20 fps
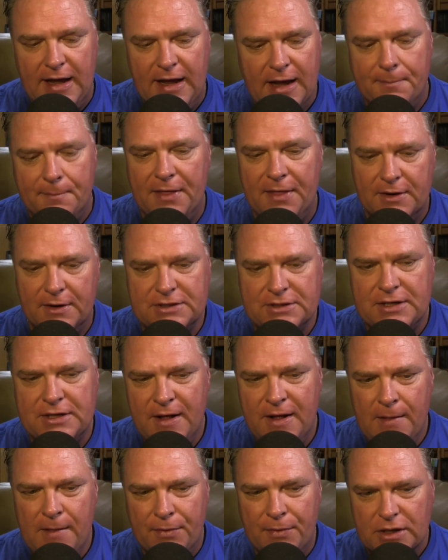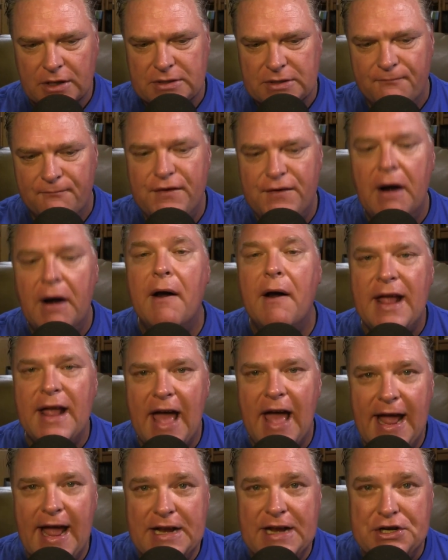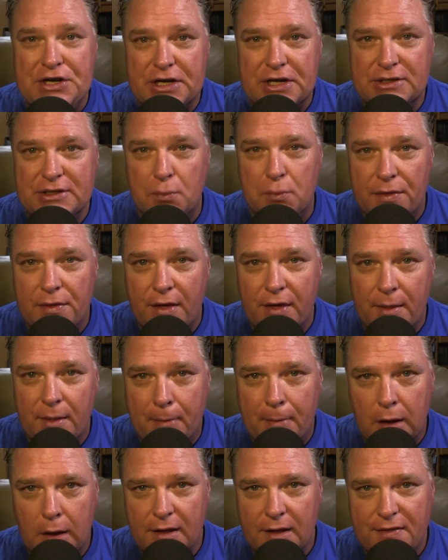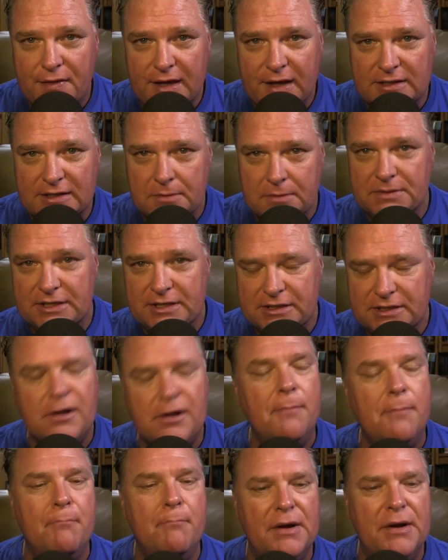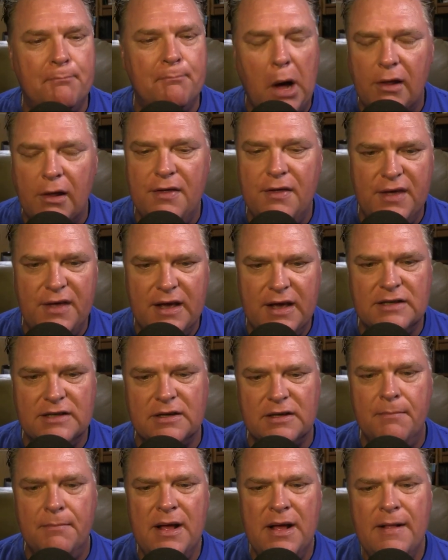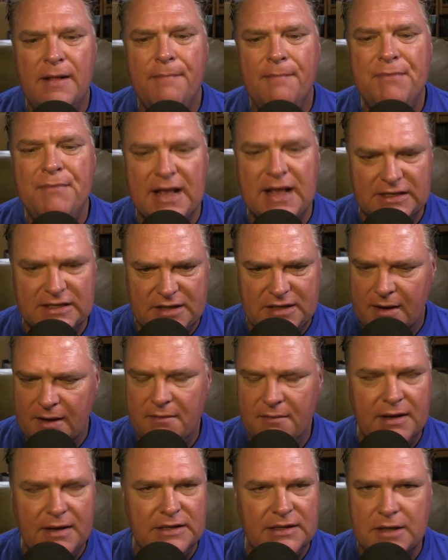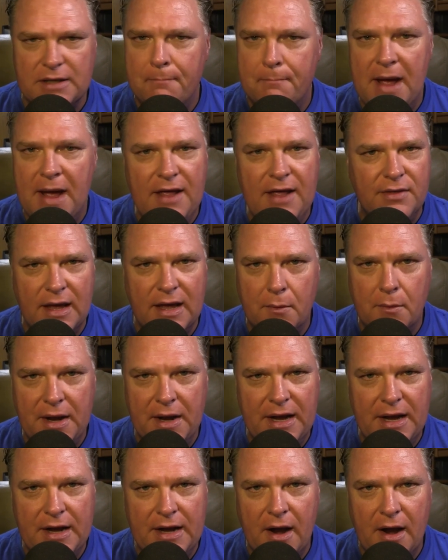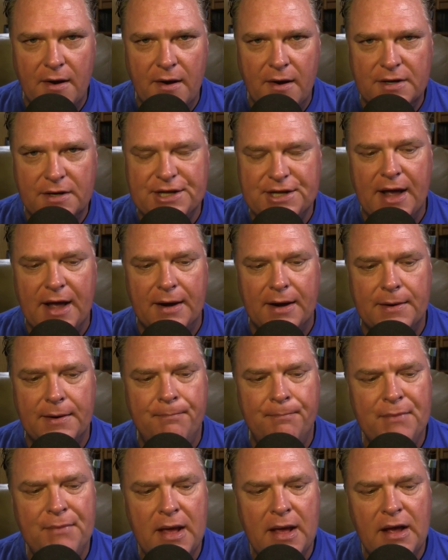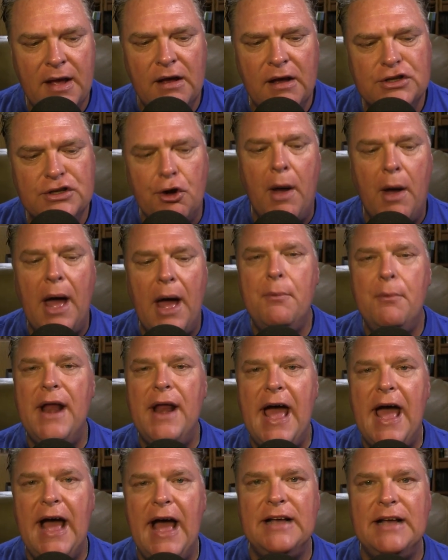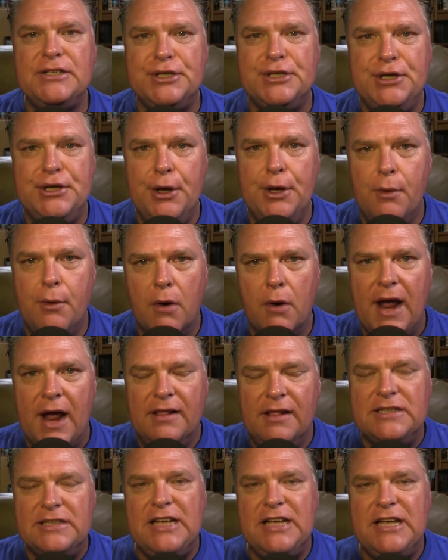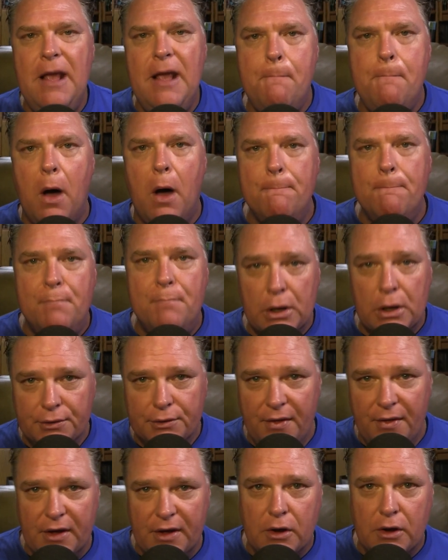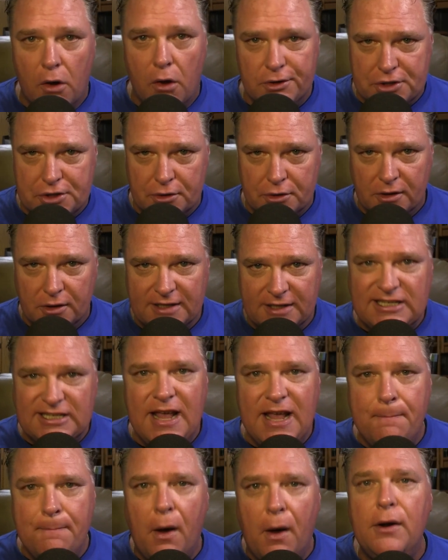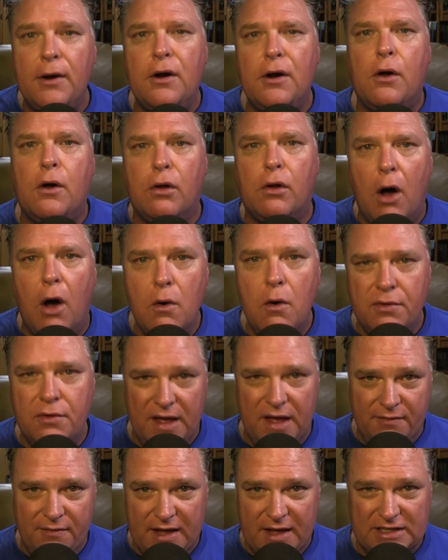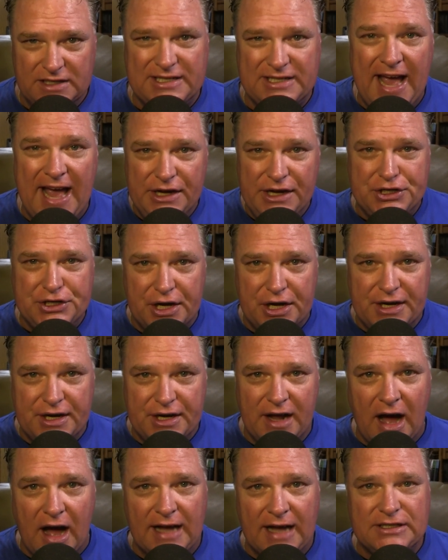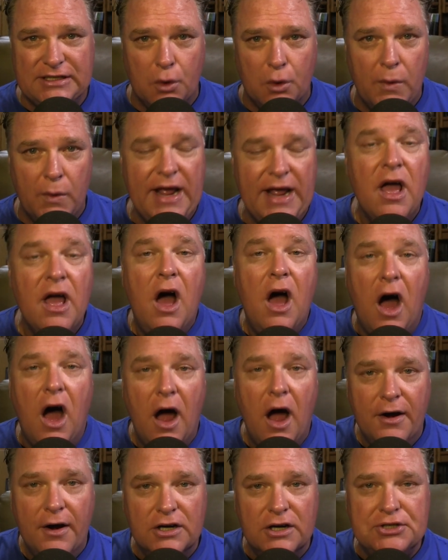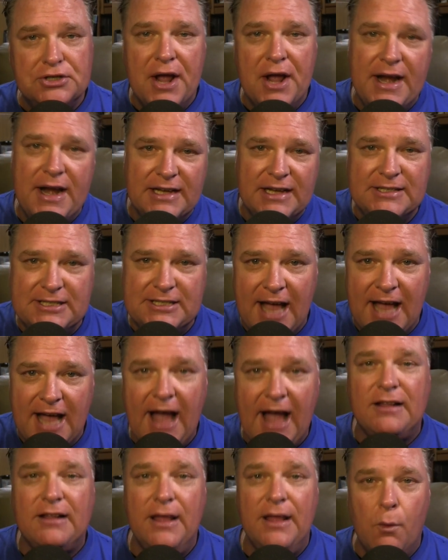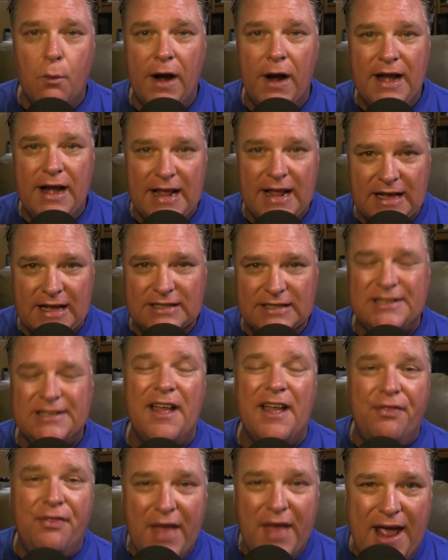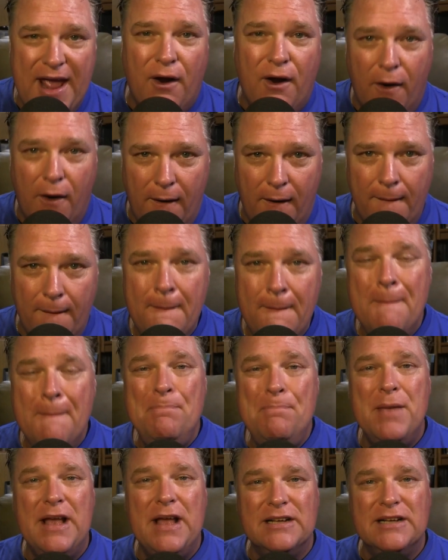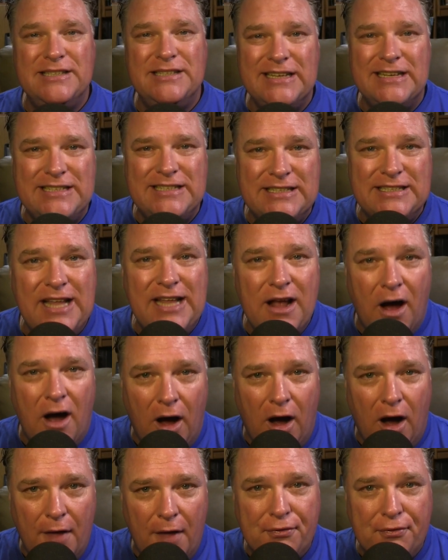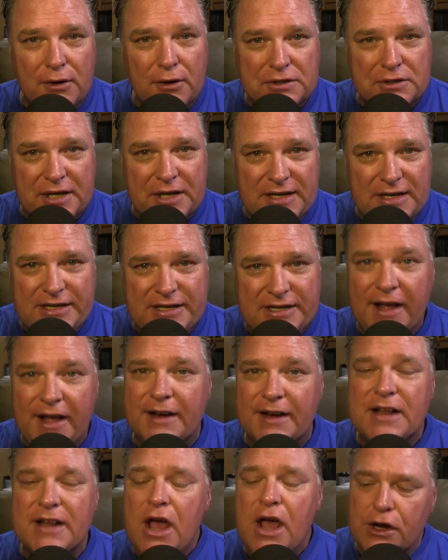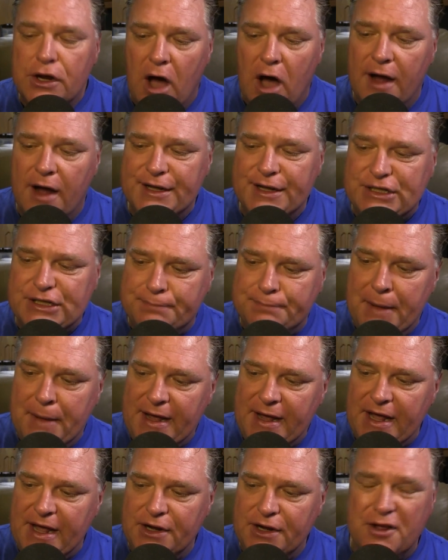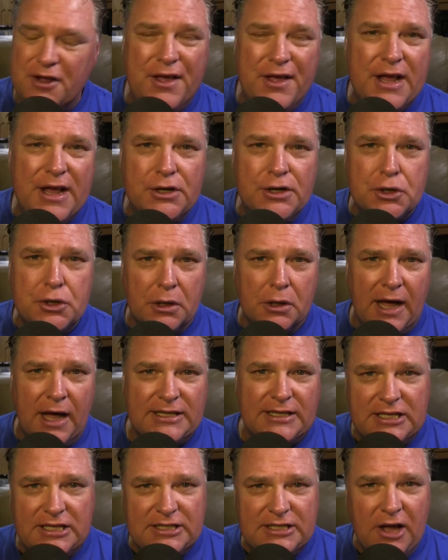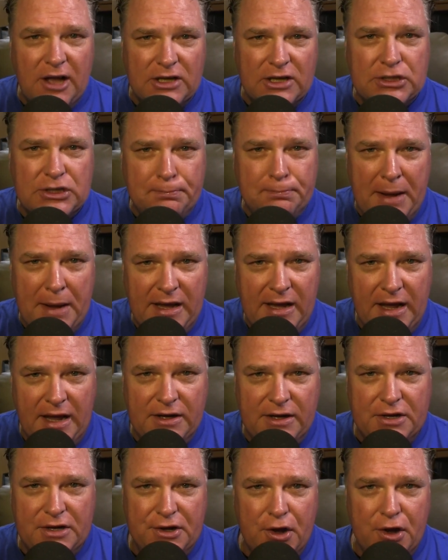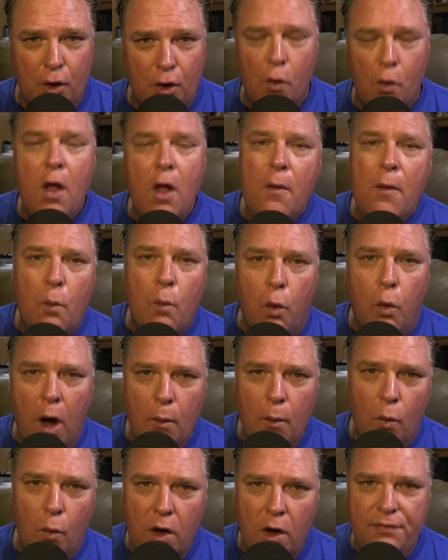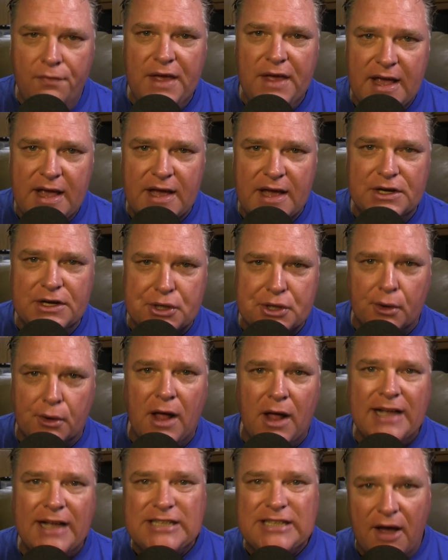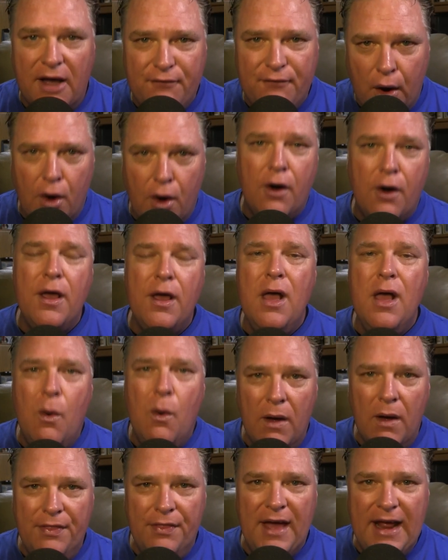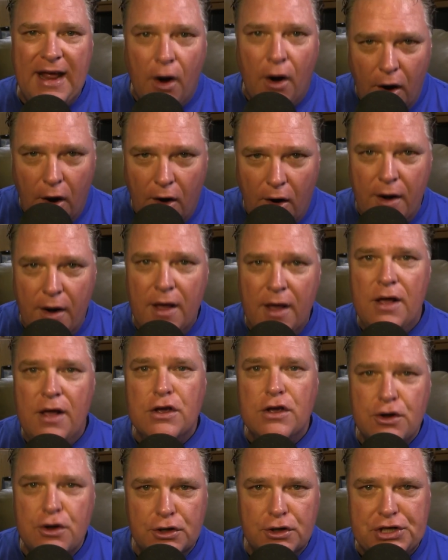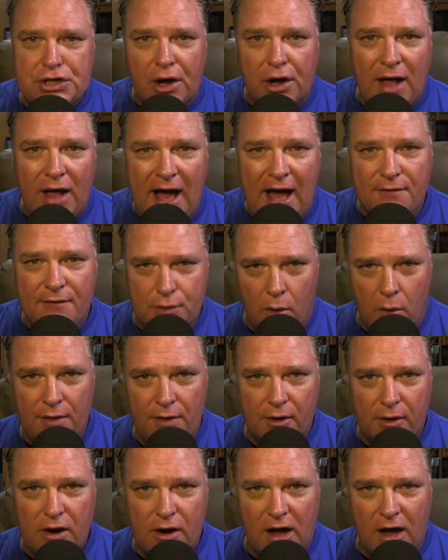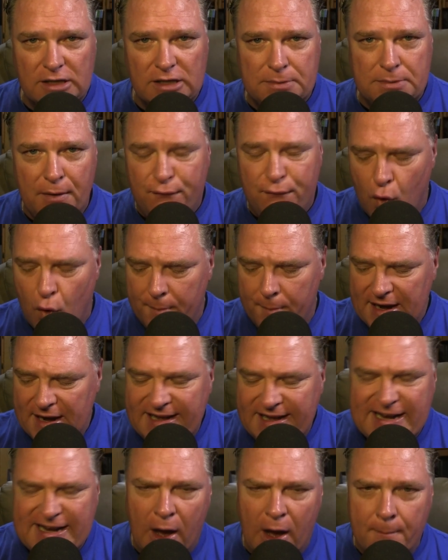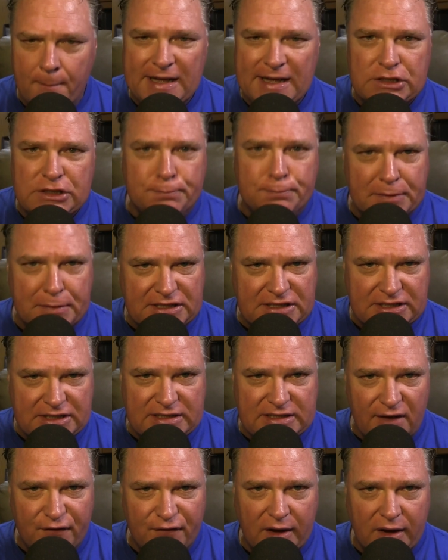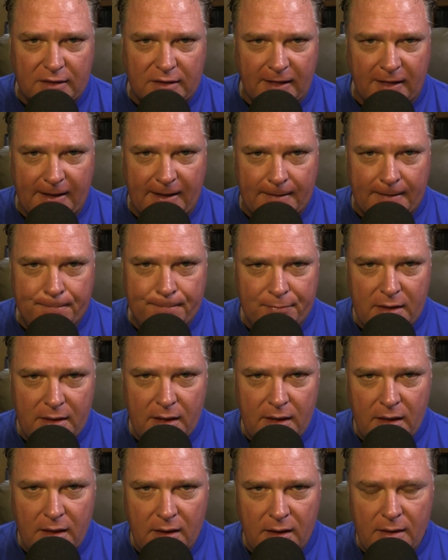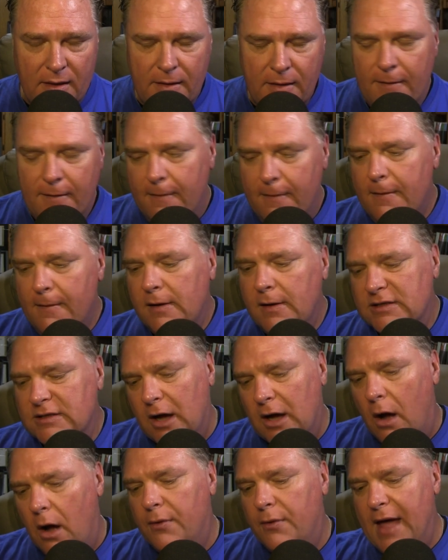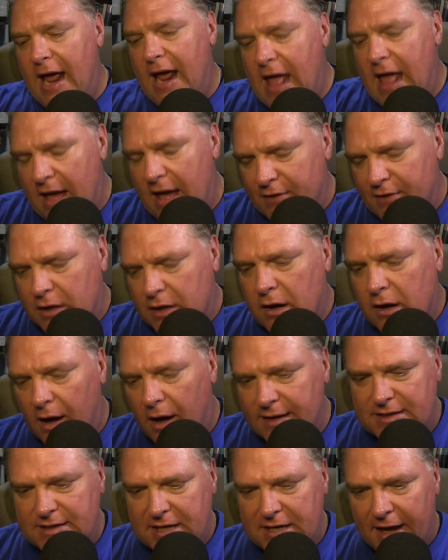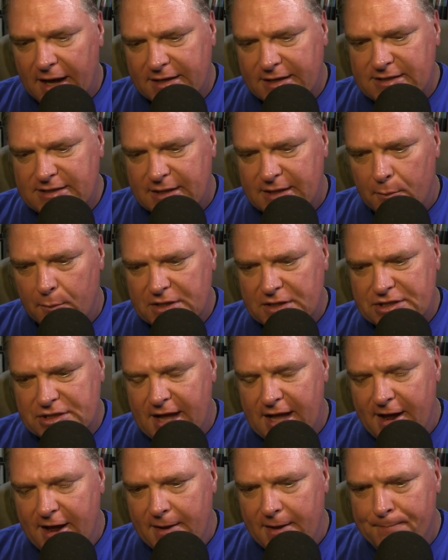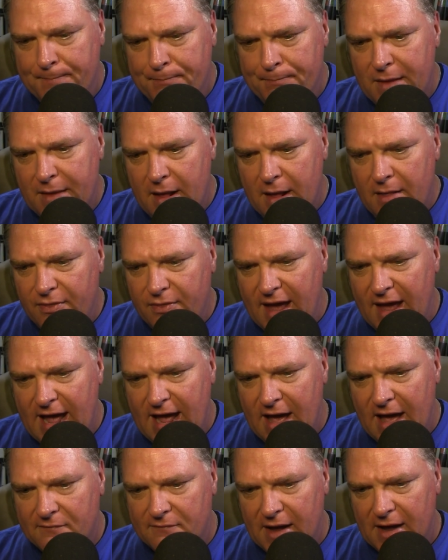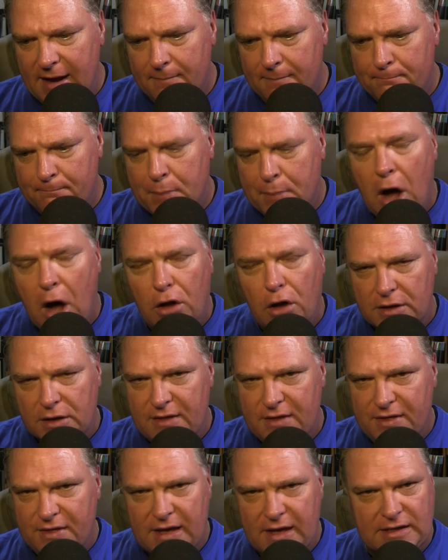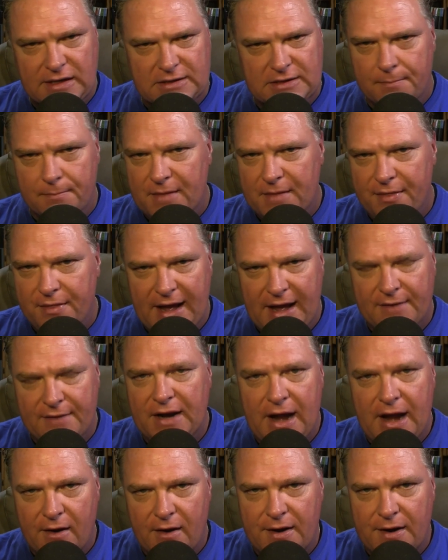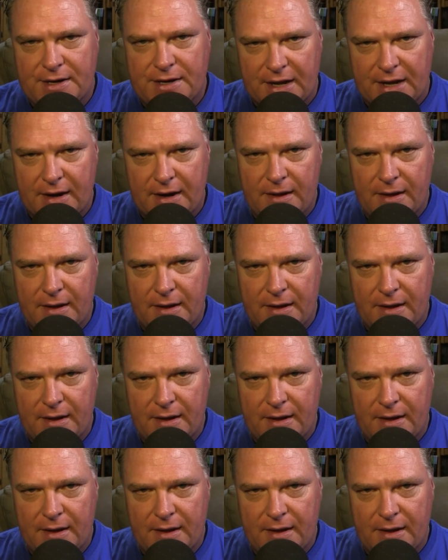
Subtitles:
I mean, there's some variations within the polytheism system, but polytheism is the main thing we need to understand. So I would ask you, okay, let's keep on building the culture. Let's keep on clothing this ancient guy so we understand exactly what it is that they heard, because this is the author's intent. God is speaking to the Israelites. He's not speaking to you. What would the Israelites have heard when they heard, "You shall have no other gods before me"? Tell me specifically. So they have a context in which they have a polytheism that they have inherited.